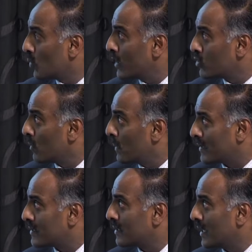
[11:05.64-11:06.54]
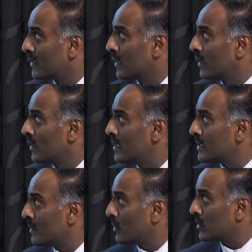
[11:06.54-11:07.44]
quite robust and is
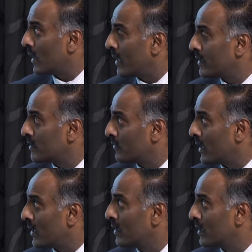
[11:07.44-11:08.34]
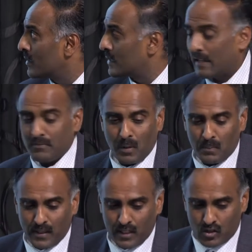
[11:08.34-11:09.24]
able to identify a safe
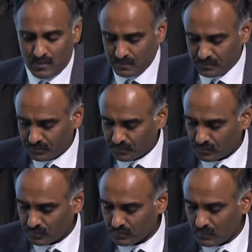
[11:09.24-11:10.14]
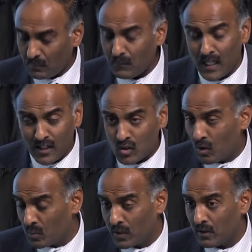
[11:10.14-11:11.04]
population. It's
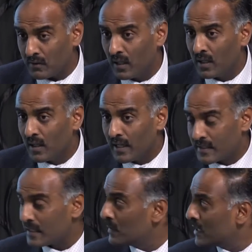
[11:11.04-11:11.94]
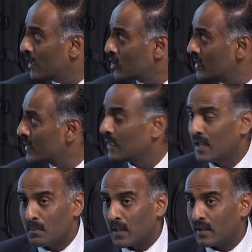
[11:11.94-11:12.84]
not without its limitations,
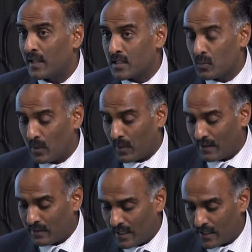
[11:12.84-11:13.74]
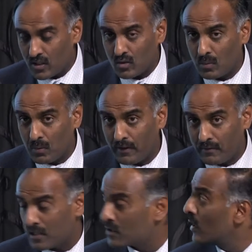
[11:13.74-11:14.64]
but that's where we have the largest group of
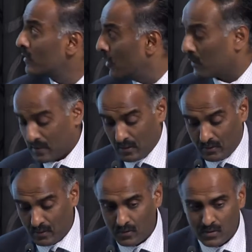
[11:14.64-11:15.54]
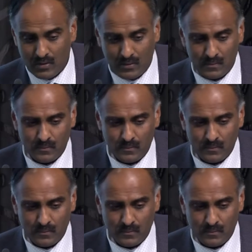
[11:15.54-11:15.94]
evidence, so I'll focus on those two.